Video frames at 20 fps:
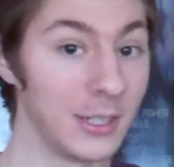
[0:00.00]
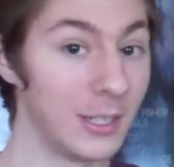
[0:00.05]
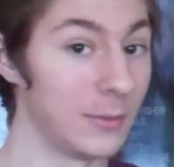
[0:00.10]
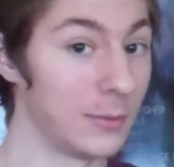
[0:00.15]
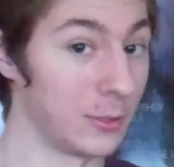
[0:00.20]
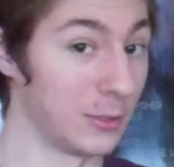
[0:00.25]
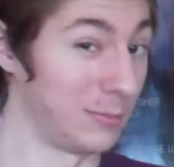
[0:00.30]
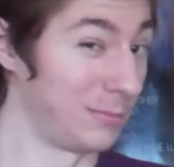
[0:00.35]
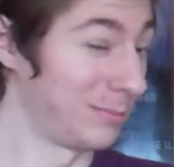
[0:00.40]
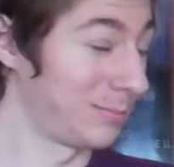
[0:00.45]

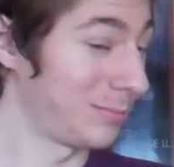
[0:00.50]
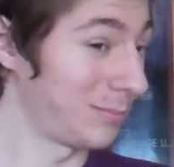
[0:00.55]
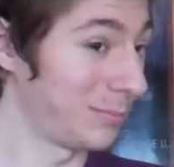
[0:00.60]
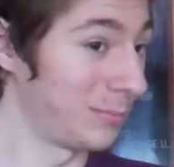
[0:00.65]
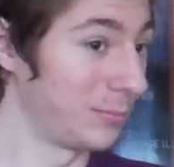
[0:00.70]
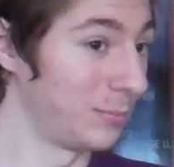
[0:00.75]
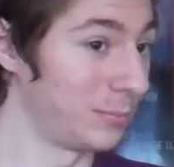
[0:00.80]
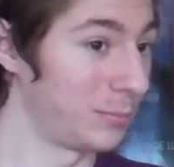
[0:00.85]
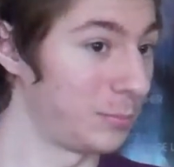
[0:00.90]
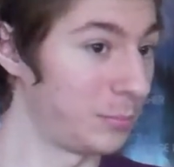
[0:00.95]
even
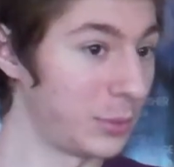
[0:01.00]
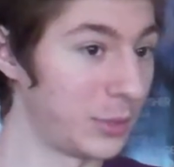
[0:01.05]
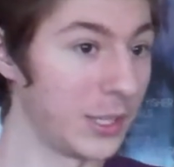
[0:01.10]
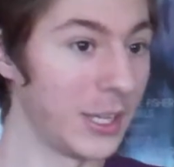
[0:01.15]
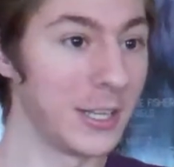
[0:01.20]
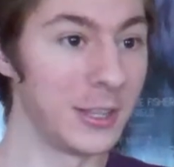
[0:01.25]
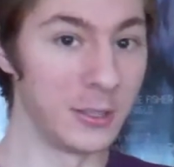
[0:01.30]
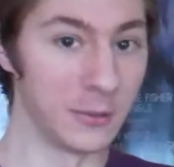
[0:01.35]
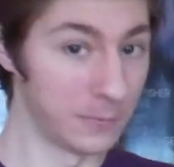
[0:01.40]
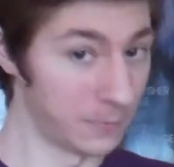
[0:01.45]

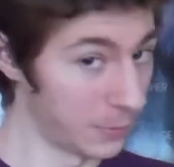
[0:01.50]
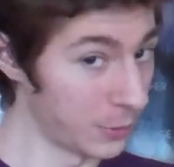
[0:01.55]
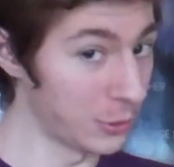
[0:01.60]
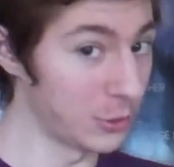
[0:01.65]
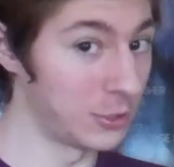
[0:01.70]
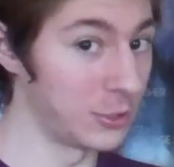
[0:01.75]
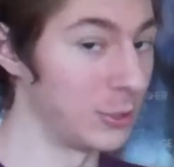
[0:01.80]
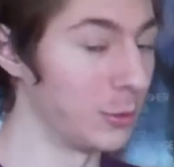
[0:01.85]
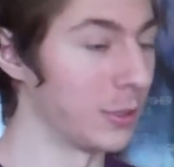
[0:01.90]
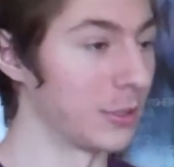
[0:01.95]
played the
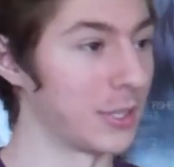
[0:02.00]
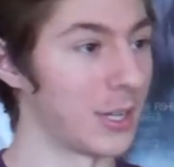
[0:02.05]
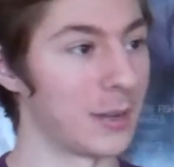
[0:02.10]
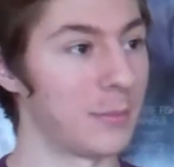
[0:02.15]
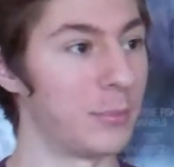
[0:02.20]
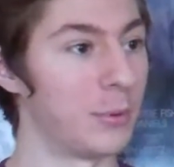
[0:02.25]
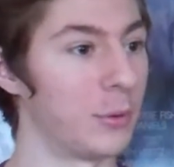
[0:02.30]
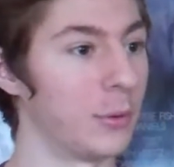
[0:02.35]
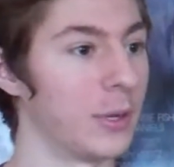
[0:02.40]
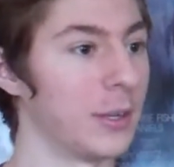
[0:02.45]
first two at
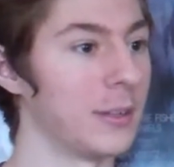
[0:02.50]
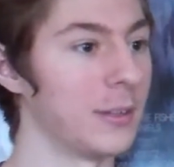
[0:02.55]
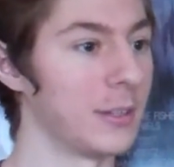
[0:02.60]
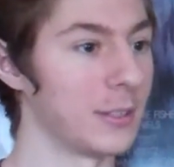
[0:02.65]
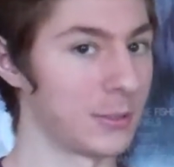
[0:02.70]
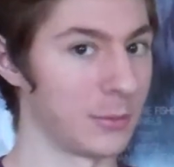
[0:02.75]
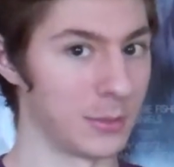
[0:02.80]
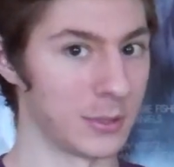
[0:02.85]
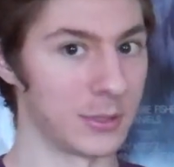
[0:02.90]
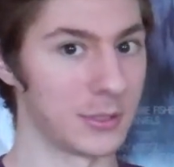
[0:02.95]
that point.
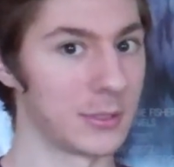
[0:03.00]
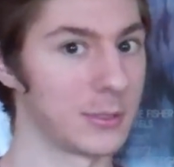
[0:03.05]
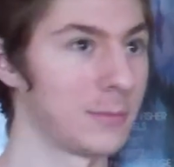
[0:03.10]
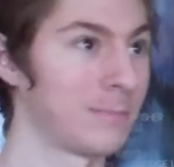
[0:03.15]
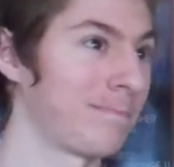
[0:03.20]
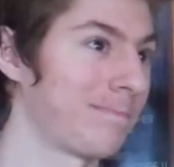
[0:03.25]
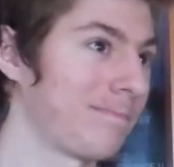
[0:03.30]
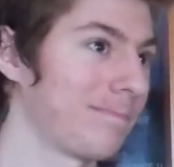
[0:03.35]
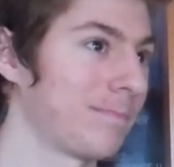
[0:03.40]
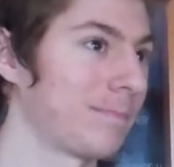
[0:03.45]
This was,
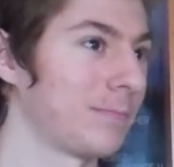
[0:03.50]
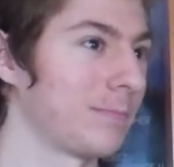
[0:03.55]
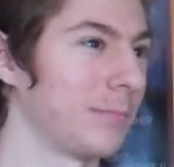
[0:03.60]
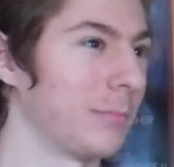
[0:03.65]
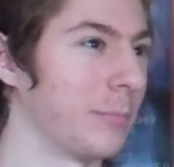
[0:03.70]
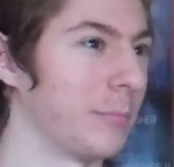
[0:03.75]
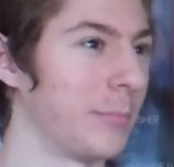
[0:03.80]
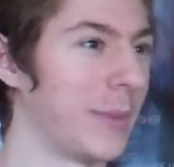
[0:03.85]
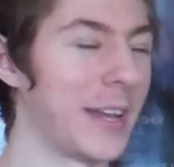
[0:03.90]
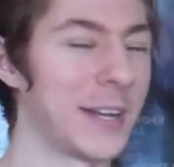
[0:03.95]

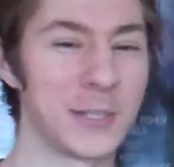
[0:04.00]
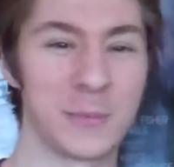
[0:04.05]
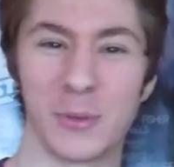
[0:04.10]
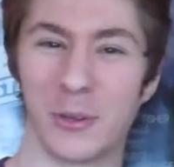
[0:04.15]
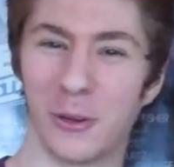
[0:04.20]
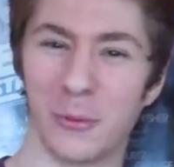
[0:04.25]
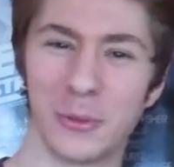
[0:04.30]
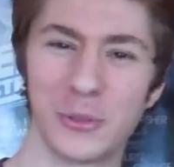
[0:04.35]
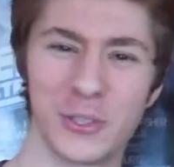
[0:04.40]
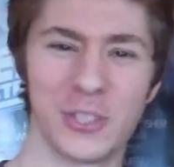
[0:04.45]
man, it's been
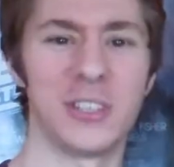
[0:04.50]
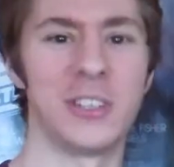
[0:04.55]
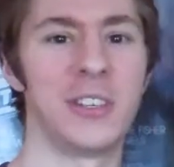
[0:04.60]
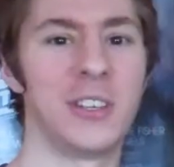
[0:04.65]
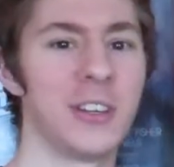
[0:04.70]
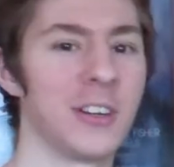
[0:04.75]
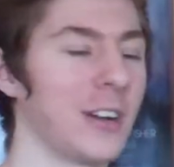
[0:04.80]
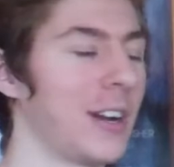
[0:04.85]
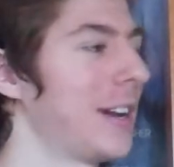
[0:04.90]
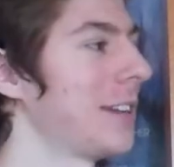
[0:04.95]
almost a
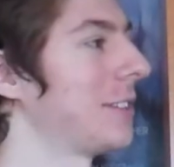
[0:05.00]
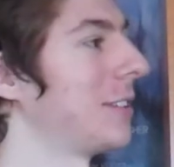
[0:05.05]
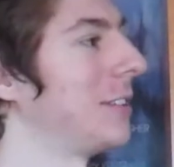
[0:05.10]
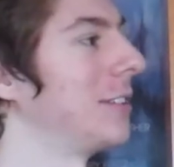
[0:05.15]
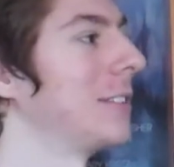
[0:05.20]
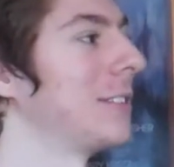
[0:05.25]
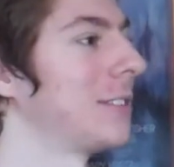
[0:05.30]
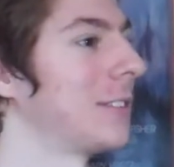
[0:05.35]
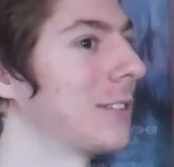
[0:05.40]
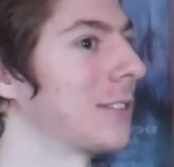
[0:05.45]
year, hasn't
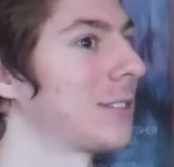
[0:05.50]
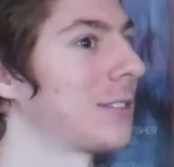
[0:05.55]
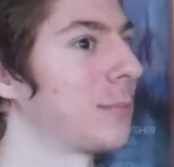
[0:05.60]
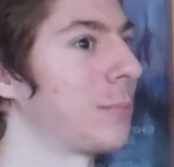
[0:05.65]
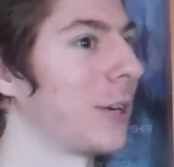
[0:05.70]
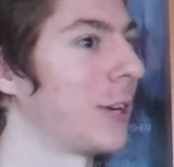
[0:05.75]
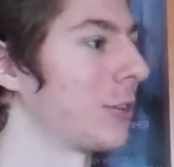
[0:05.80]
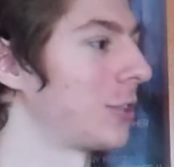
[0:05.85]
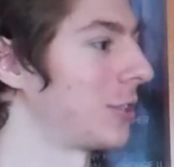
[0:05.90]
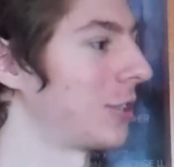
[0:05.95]
it, since
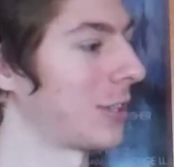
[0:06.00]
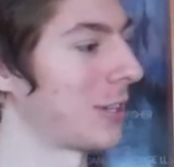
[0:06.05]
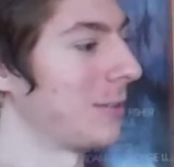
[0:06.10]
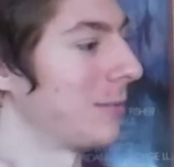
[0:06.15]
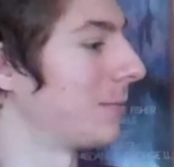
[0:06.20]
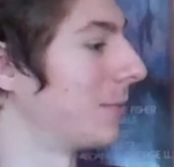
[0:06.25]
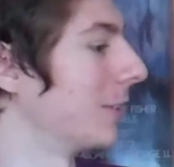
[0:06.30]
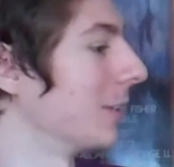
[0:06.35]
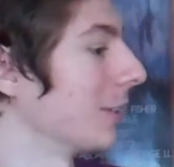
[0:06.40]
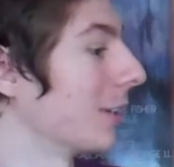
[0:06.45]
BioShock
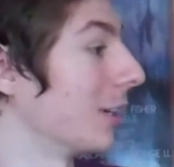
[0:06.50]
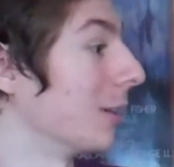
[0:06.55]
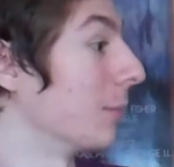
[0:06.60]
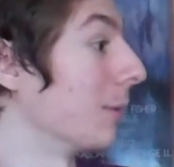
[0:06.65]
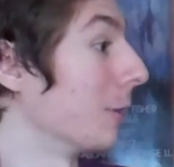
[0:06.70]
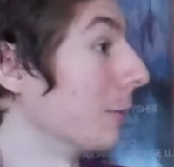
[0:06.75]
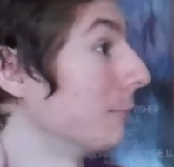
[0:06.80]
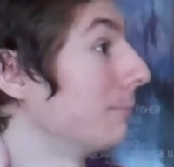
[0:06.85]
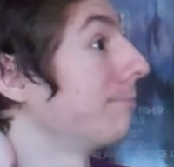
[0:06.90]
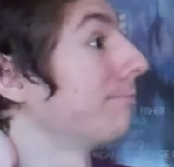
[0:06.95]
Infinite came
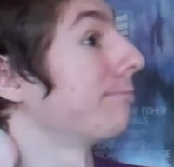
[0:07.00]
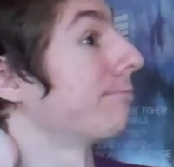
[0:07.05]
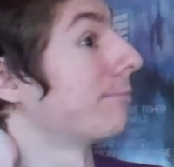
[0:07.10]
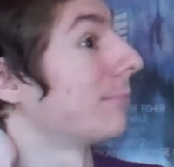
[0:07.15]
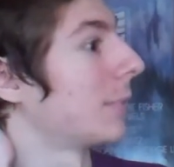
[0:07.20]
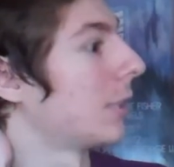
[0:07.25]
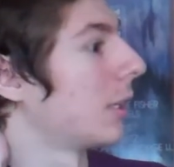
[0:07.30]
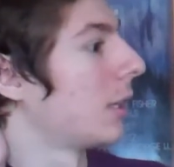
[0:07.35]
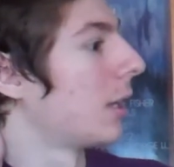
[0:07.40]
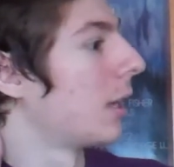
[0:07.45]
out.
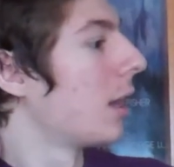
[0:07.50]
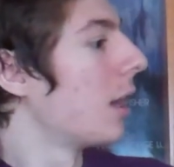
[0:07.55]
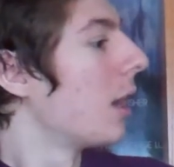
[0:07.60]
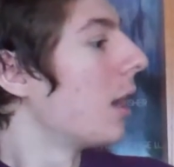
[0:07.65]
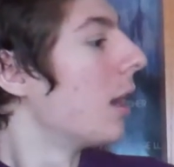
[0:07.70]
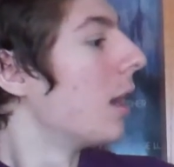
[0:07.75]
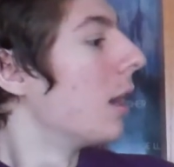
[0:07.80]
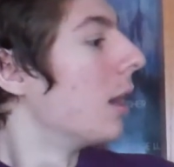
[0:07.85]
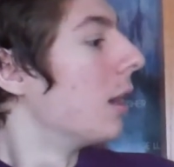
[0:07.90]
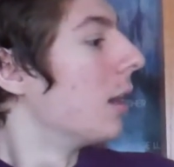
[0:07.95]

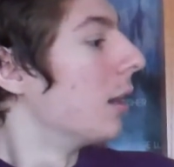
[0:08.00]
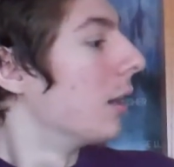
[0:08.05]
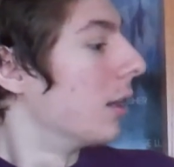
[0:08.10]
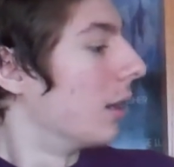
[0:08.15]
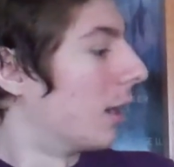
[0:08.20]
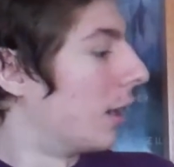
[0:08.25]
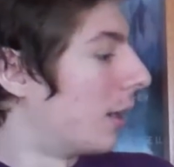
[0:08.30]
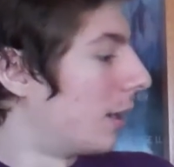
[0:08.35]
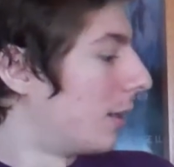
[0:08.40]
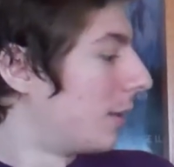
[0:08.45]

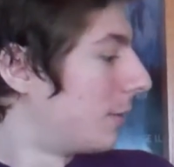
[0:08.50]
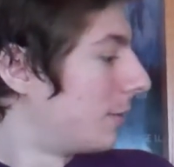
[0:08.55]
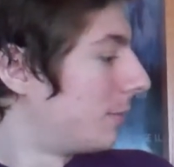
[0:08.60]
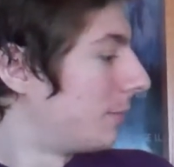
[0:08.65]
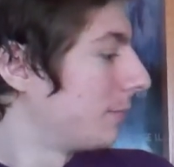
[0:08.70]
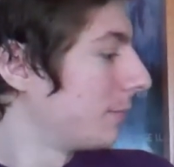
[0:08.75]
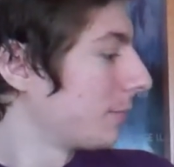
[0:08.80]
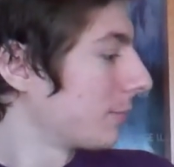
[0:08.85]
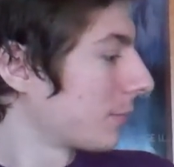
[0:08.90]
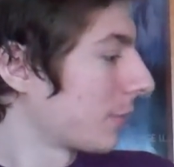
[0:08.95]
I
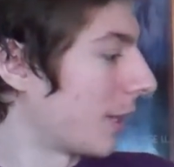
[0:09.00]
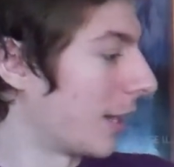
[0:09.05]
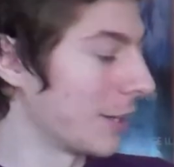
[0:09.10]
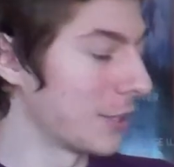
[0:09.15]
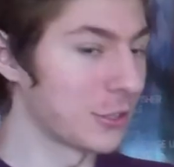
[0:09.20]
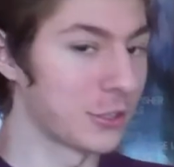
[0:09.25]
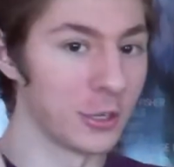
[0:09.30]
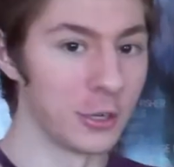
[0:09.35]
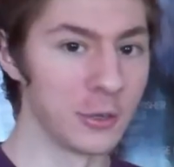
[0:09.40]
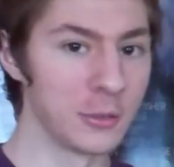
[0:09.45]

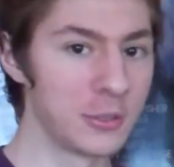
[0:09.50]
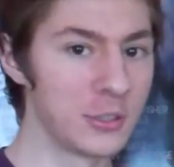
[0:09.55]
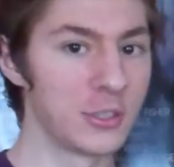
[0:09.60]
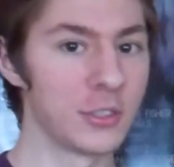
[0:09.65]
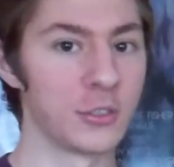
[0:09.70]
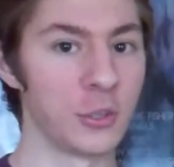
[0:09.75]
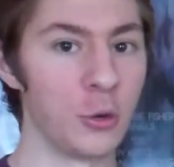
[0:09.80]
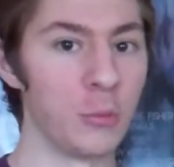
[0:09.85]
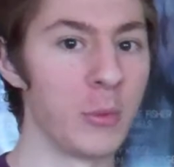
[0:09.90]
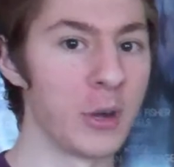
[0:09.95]
just heard
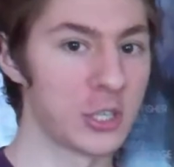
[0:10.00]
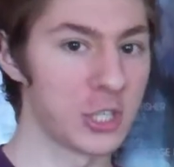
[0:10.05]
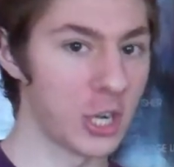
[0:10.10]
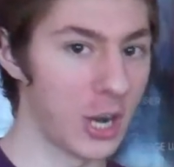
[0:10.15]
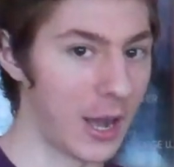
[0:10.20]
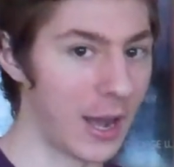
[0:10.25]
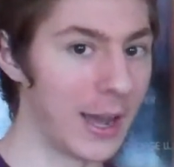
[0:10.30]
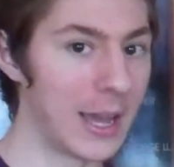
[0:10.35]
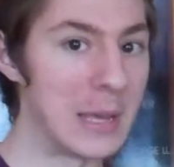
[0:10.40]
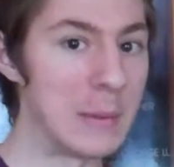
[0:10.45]
so much
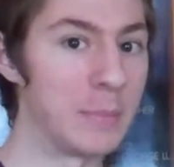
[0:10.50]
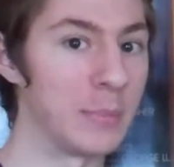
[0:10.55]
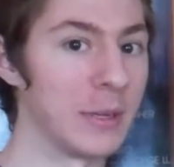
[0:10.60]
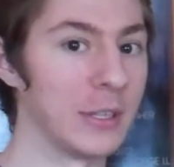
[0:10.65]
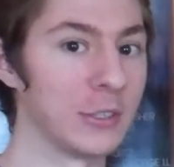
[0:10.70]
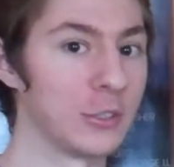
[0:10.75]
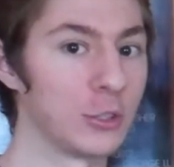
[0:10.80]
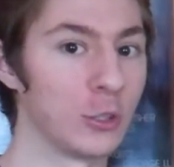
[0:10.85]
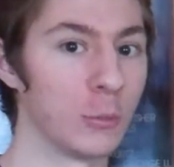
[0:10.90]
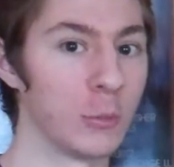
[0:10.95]
hype
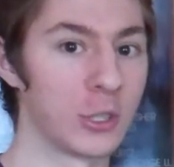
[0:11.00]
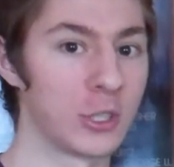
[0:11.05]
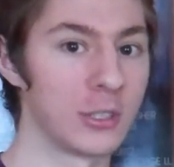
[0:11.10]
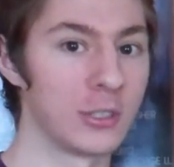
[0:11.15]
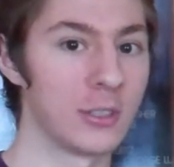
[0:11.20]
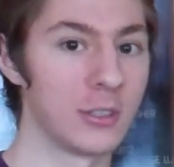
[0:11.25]
and so